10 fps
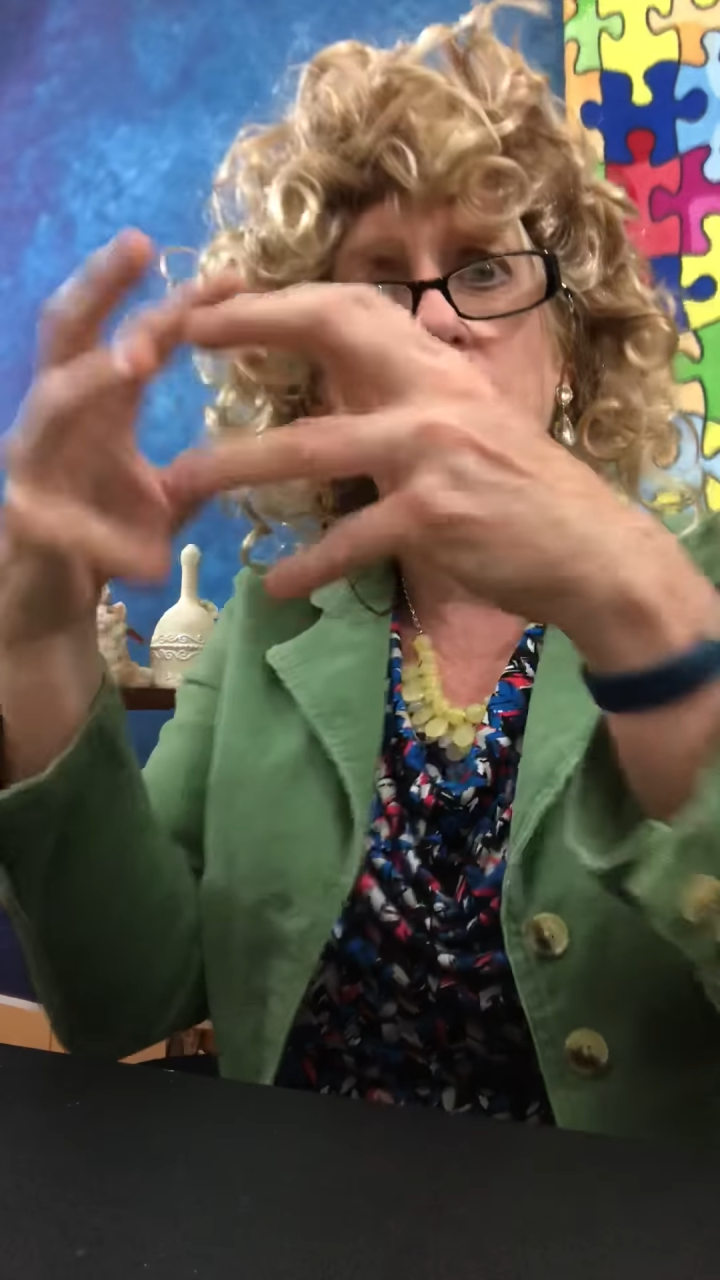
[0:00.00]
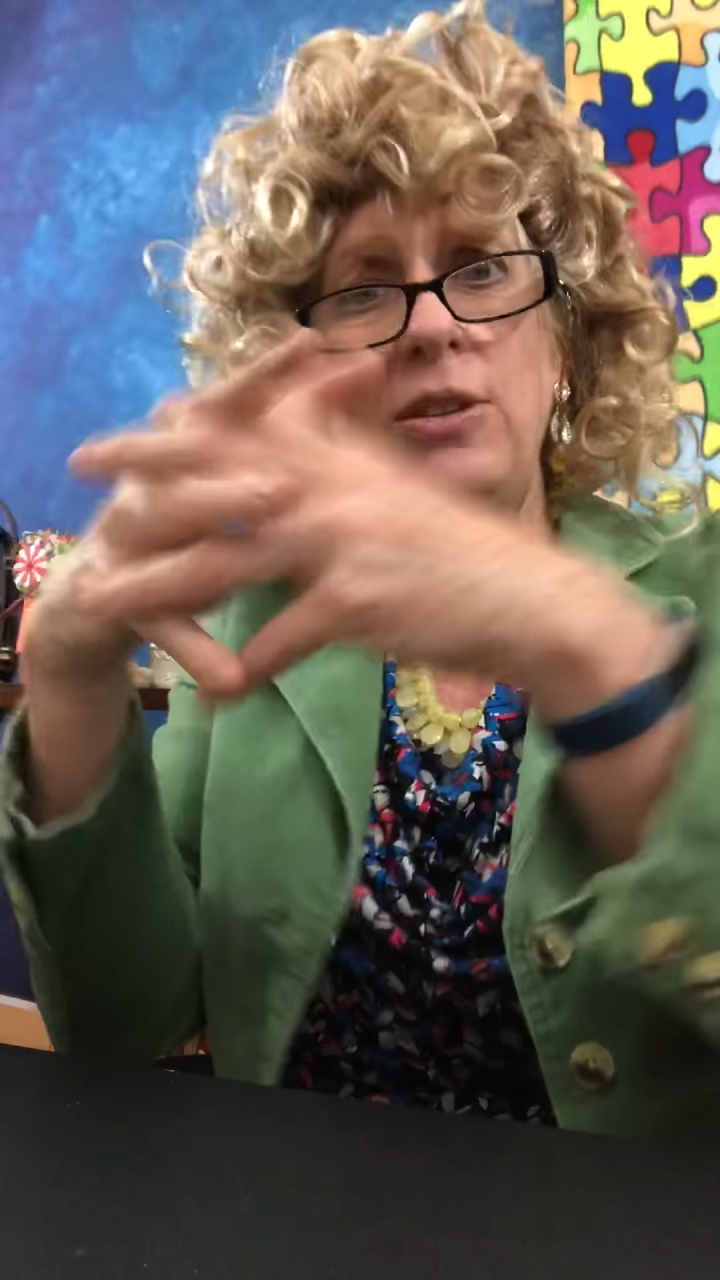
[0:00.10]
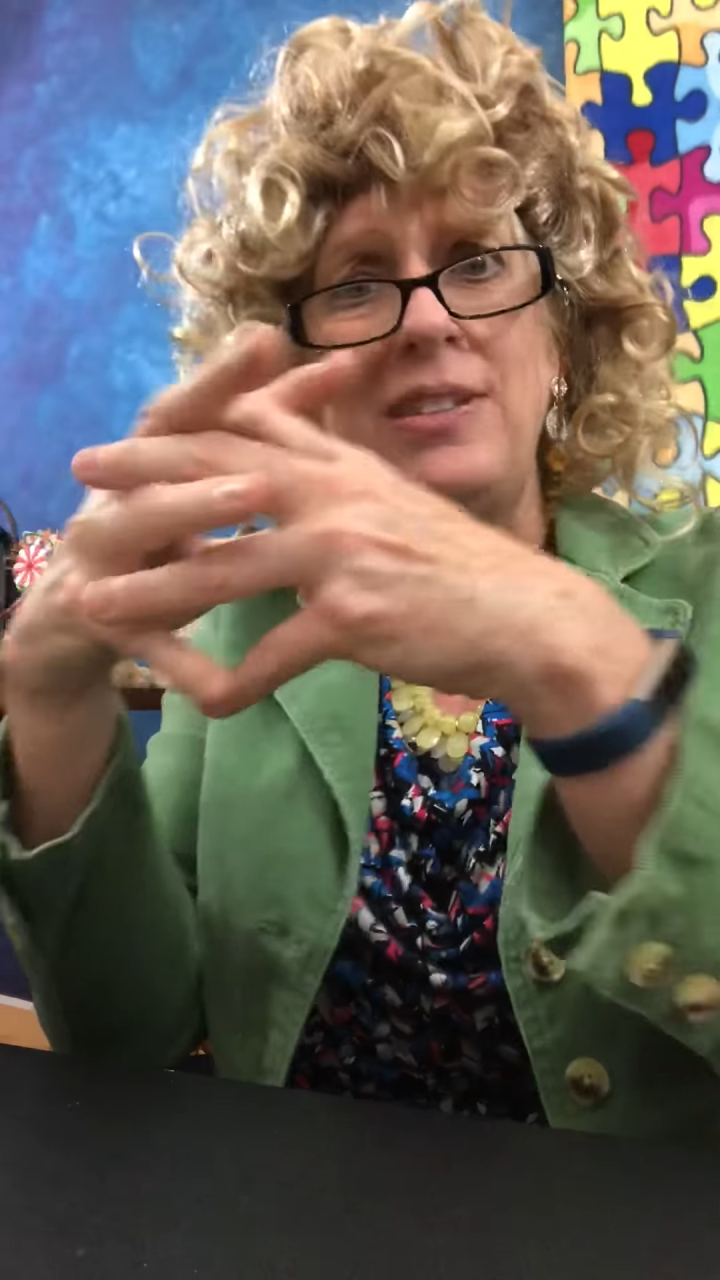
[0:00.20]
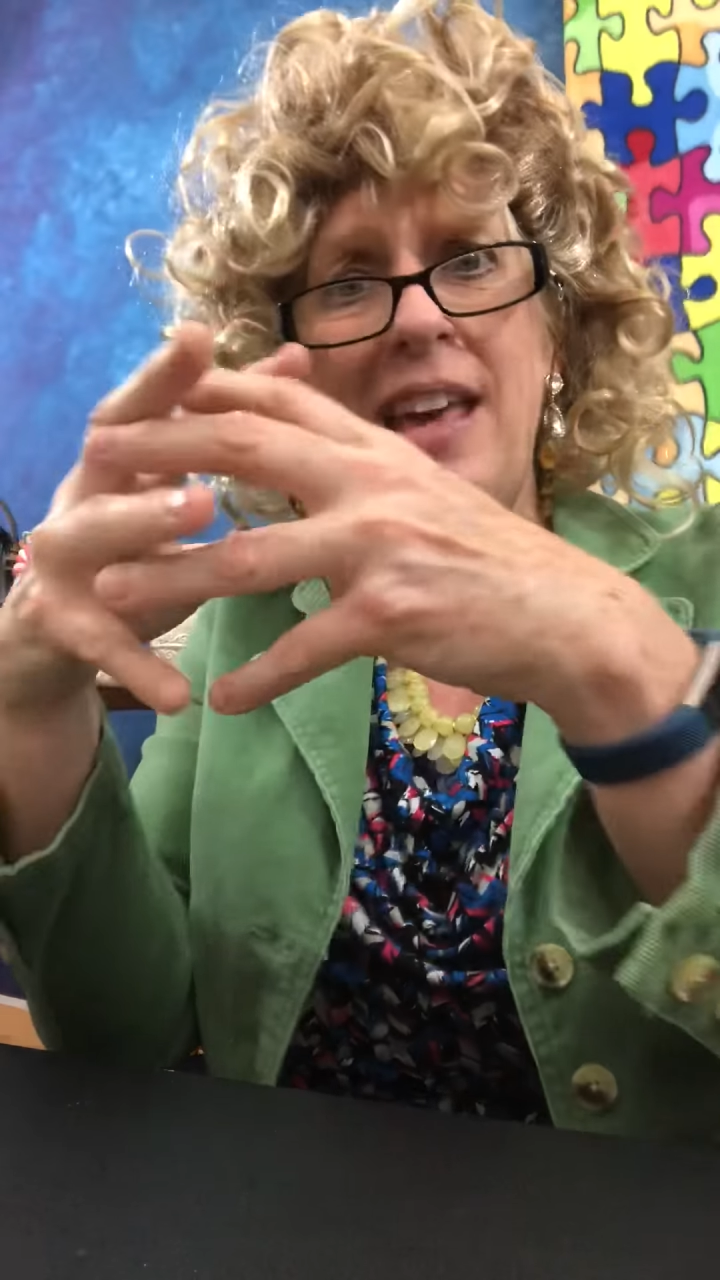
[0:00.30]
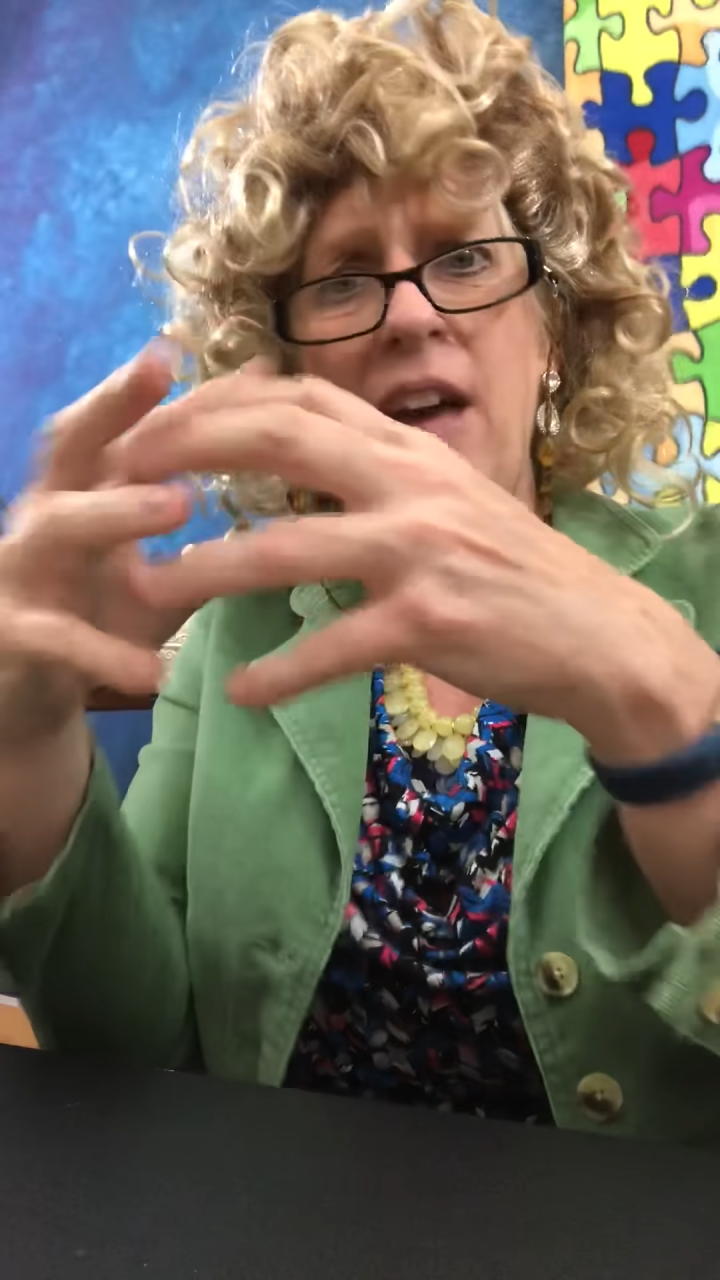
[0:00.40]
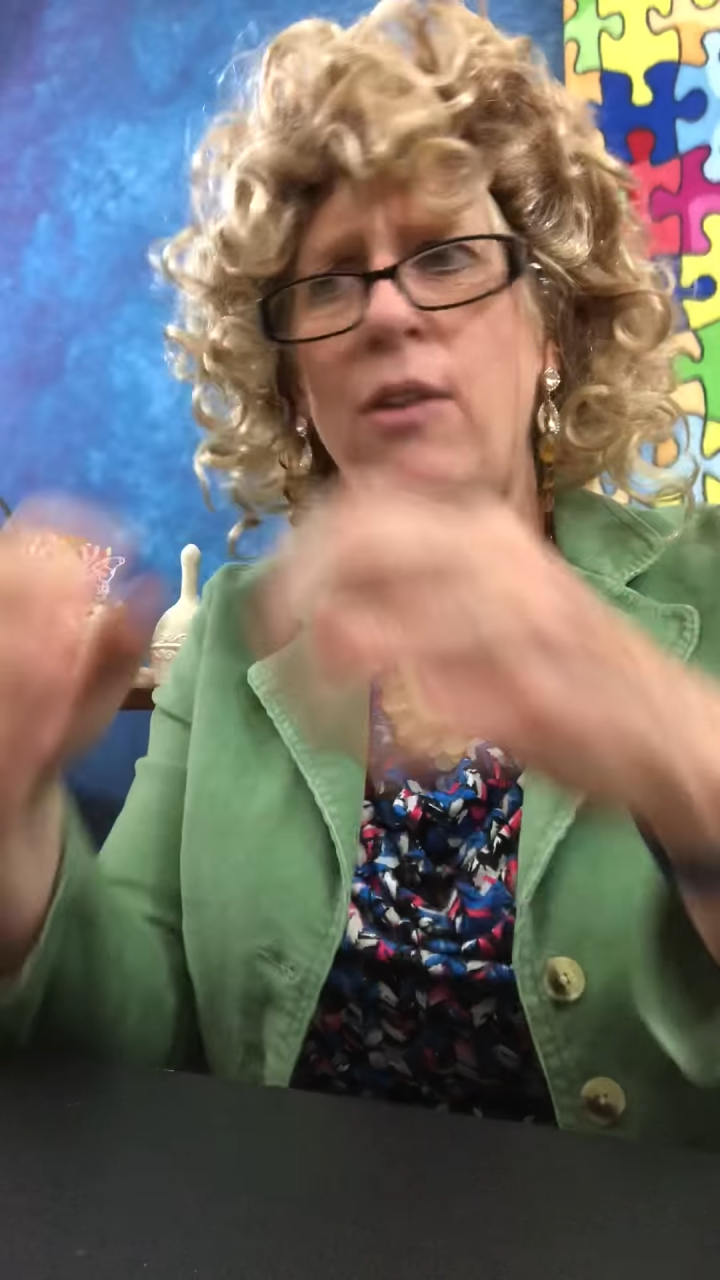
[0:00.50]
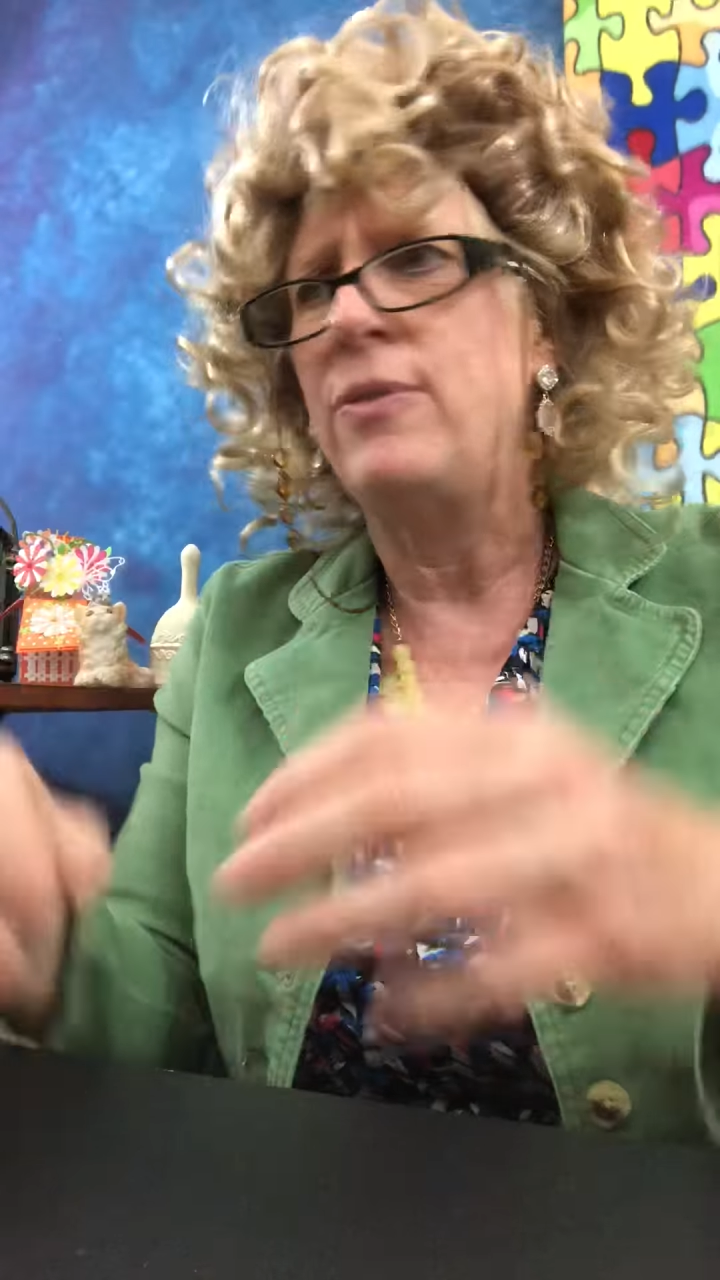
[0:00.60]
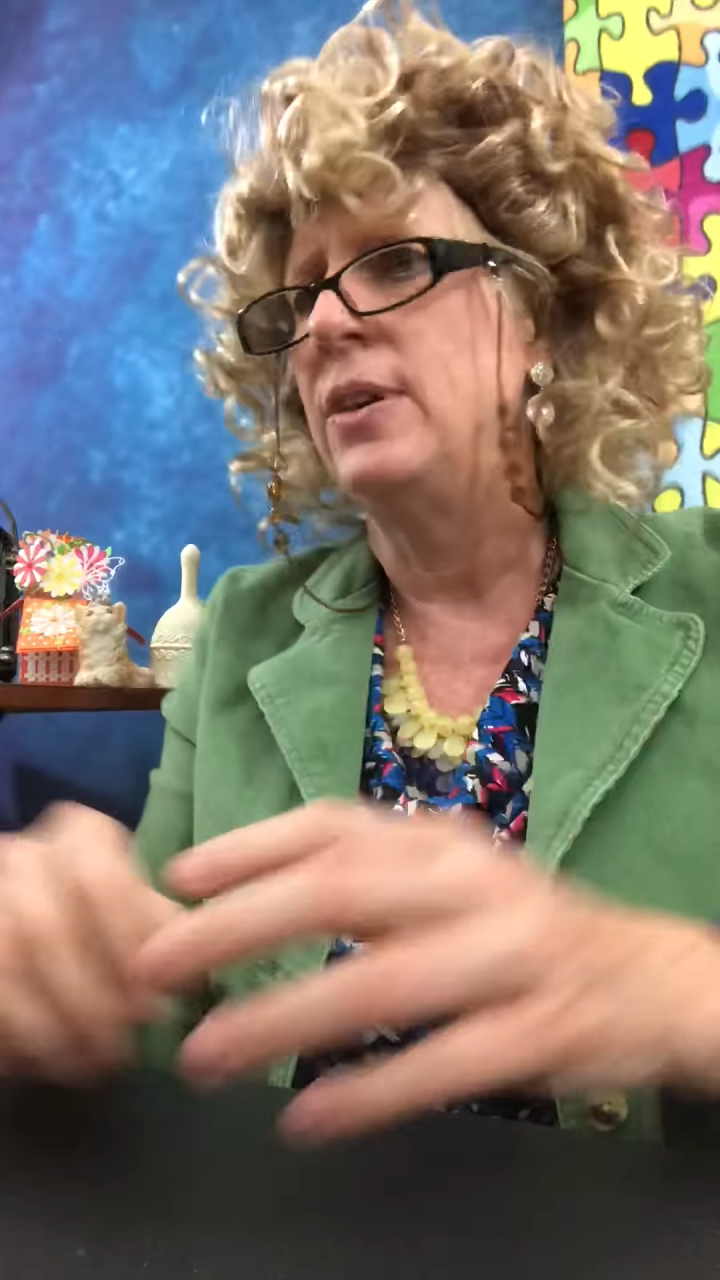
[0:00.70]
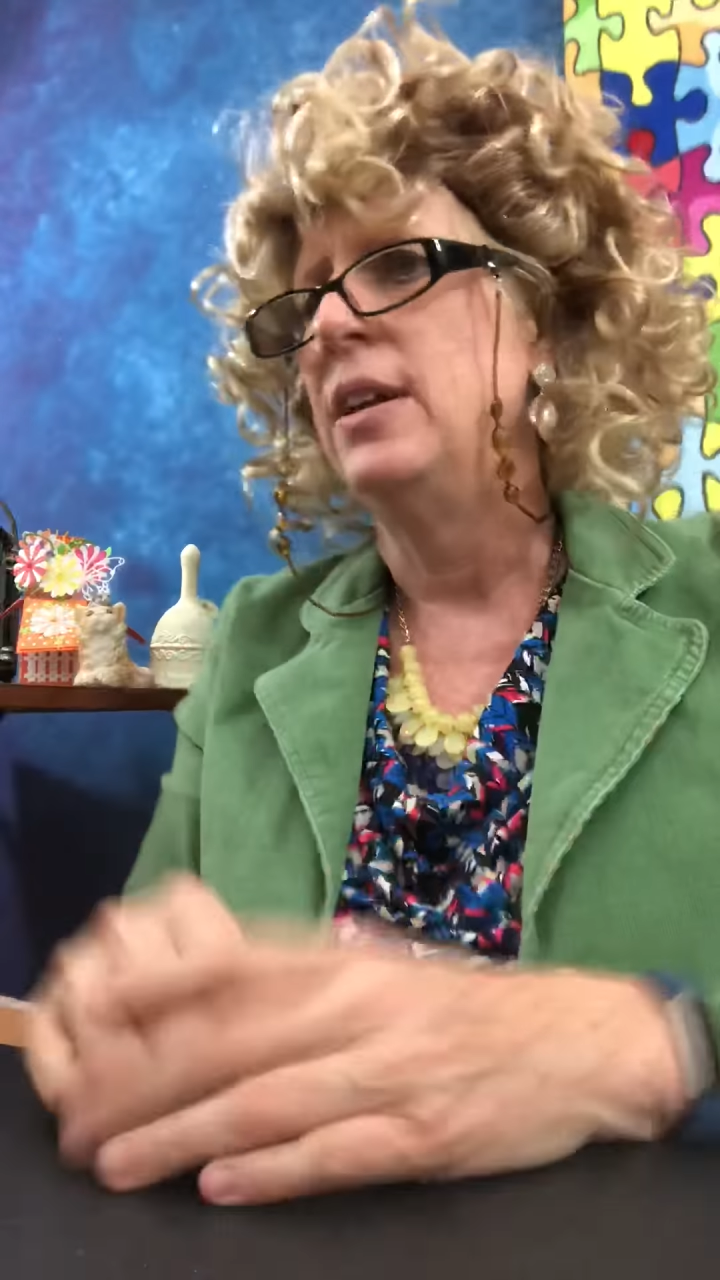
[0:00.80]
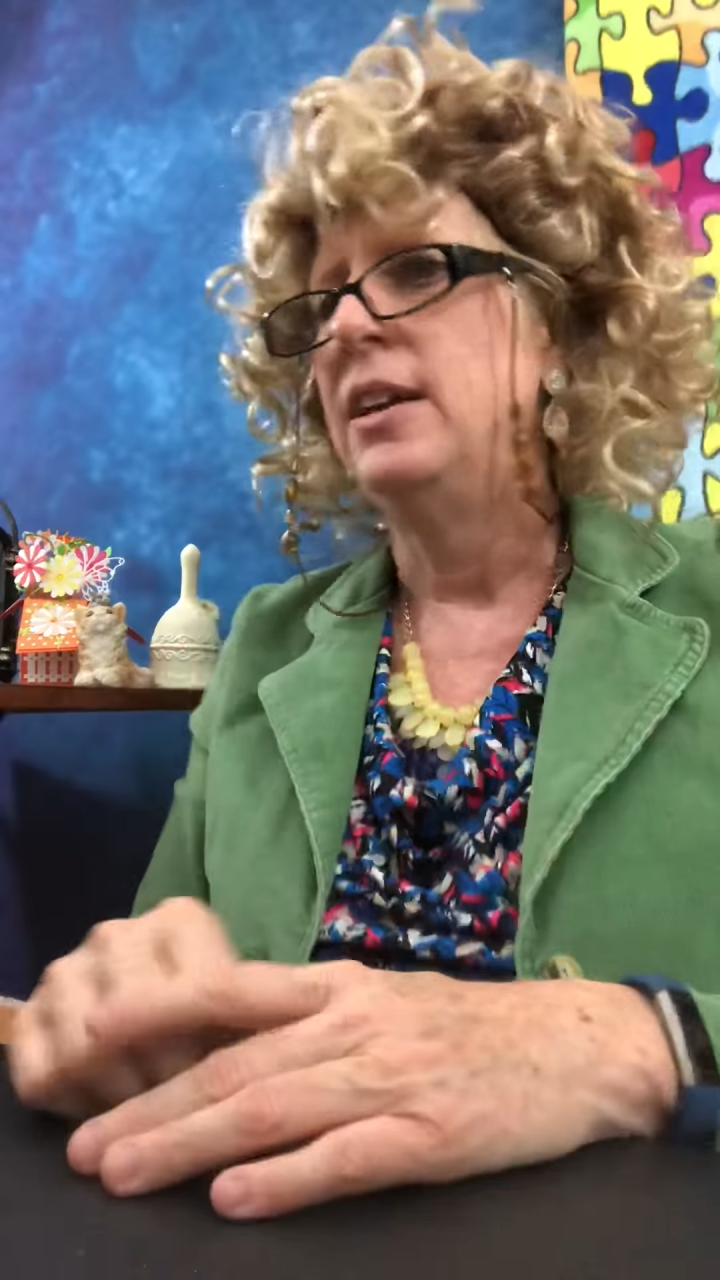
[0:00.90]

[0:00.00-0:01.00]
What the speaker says: yourself,